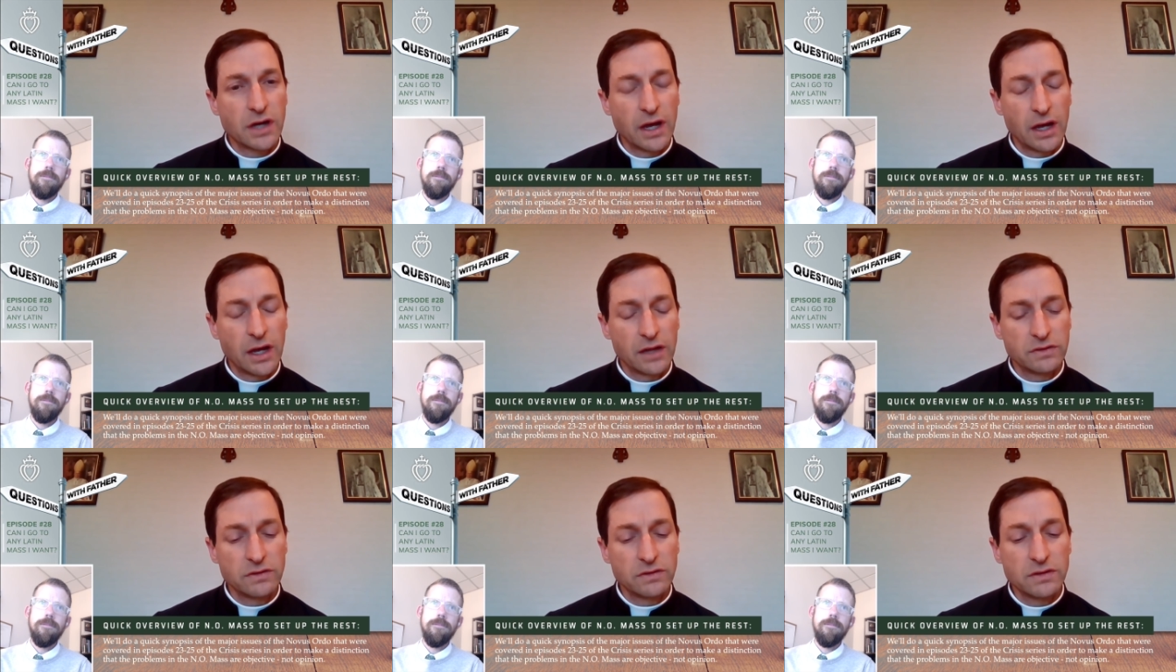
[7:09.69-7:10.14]

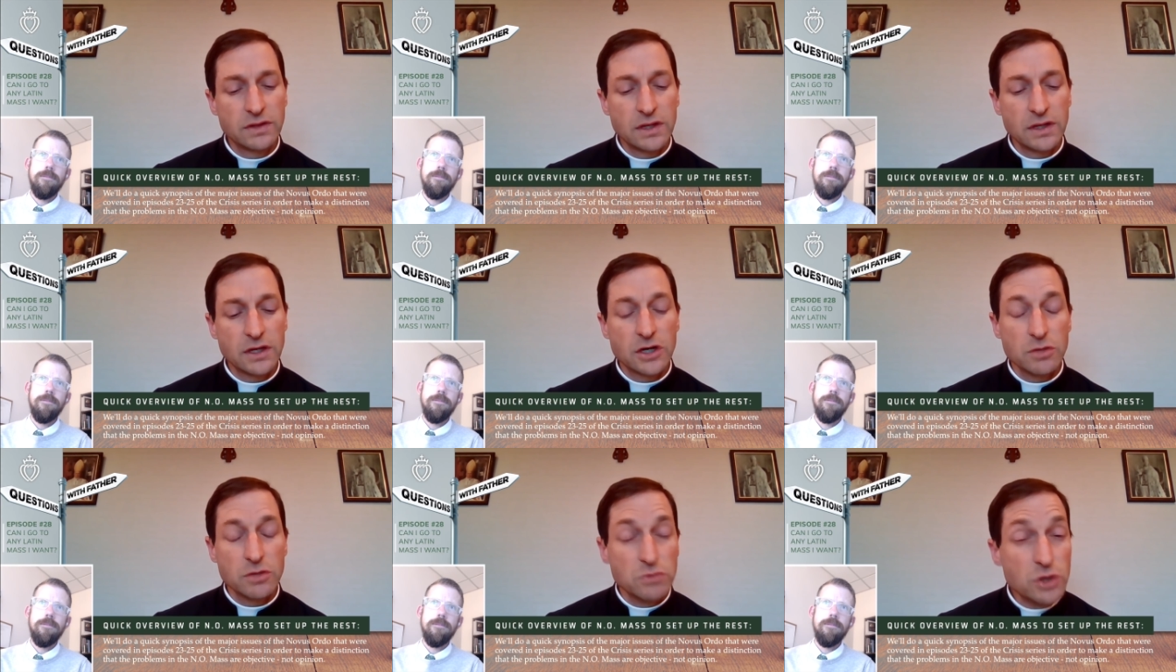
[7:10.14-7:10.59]
and
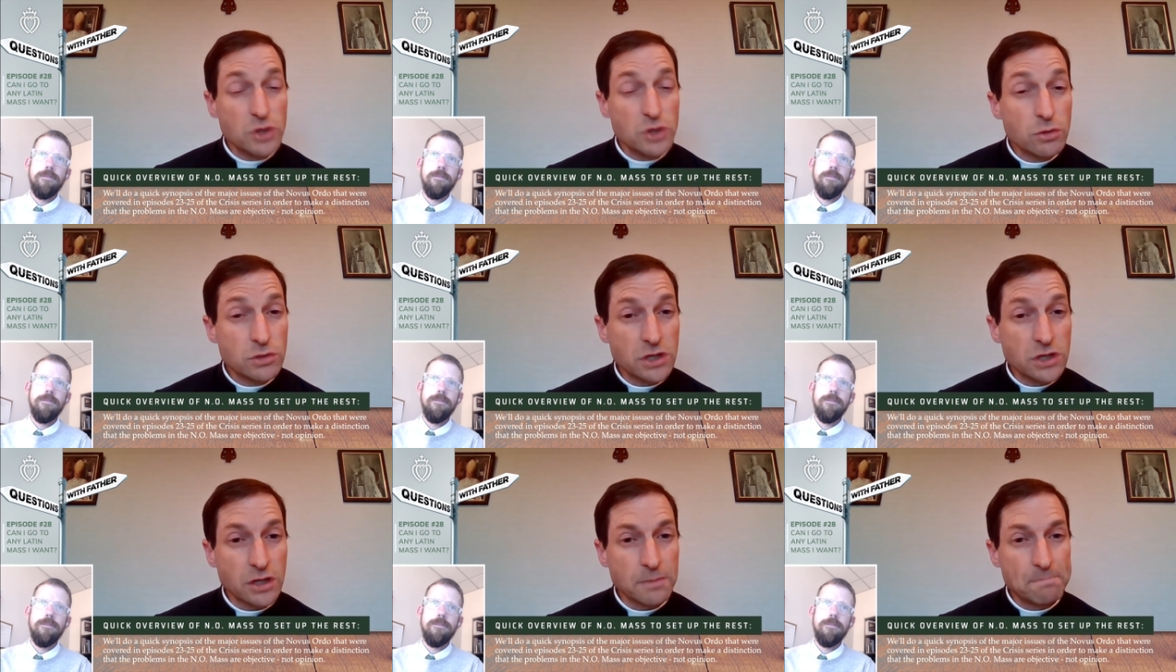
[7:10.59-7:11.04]
the
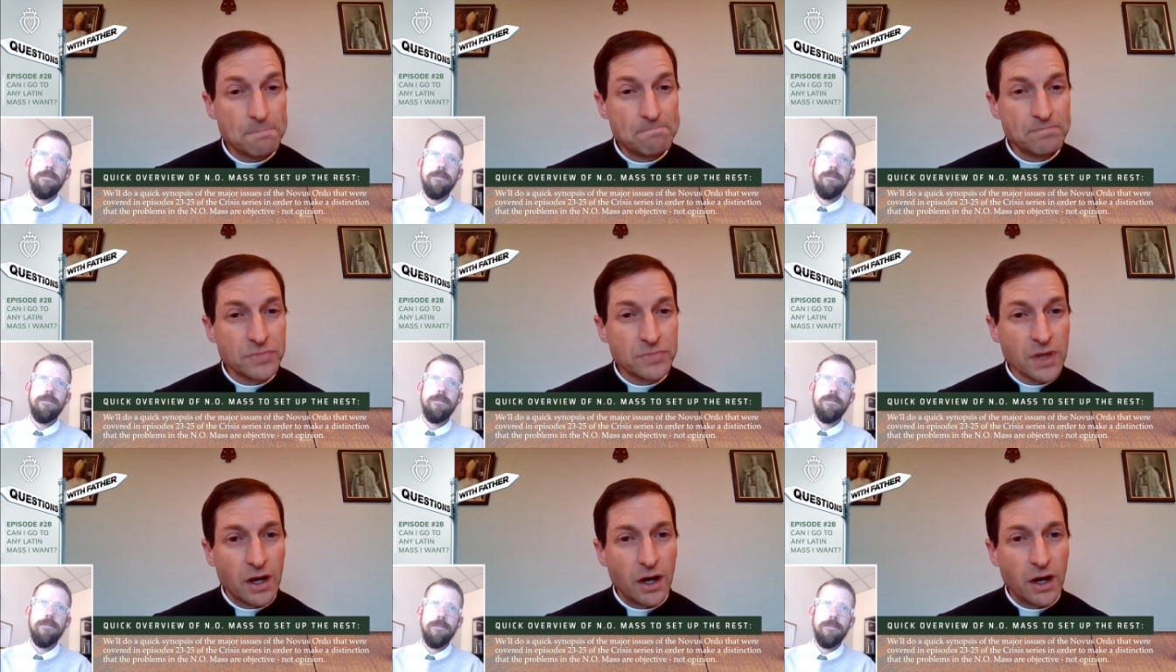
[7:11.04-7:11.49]
communion
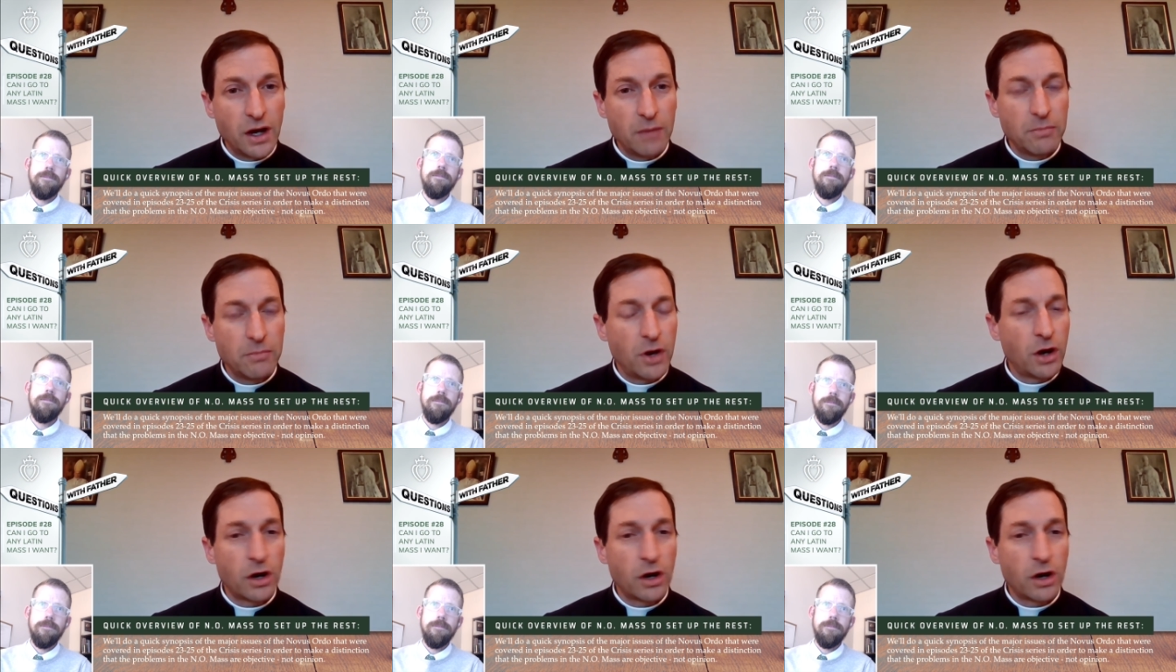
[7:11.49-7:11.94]

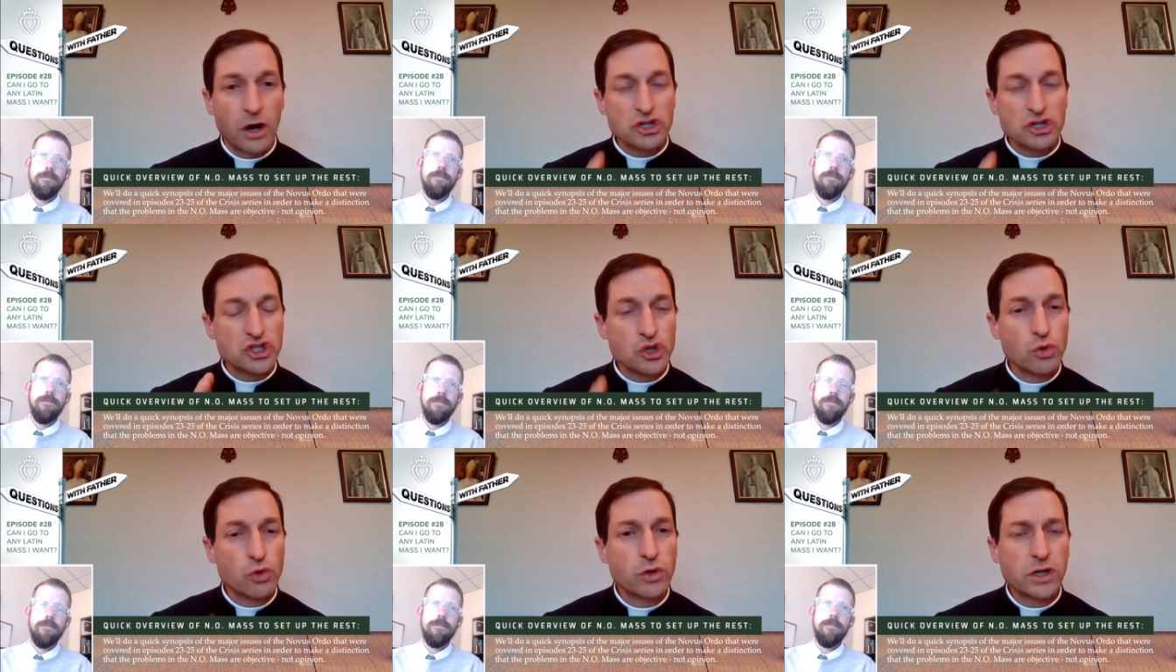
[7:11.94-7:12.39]

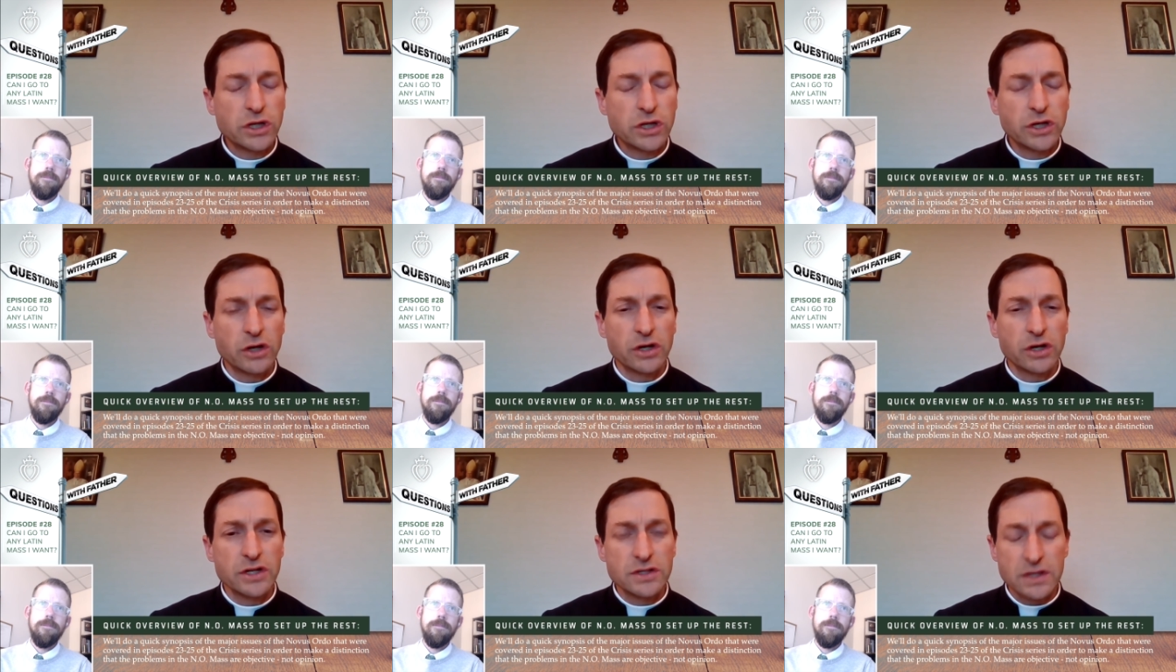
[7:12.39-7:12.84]
are so
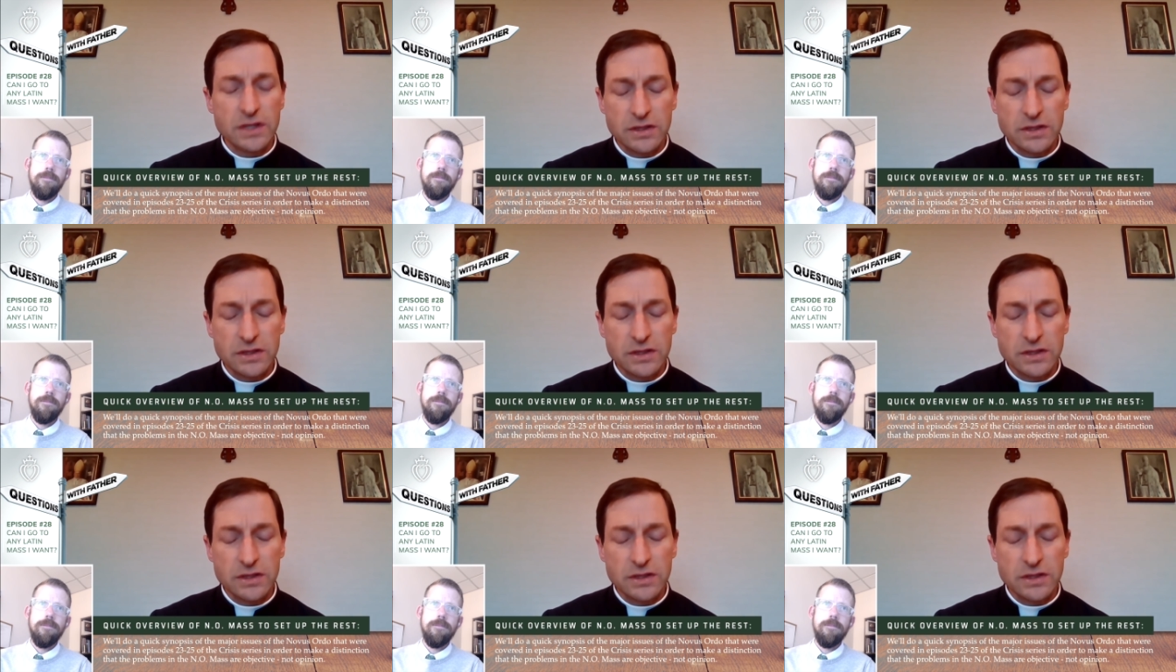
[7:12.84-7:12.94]
clear.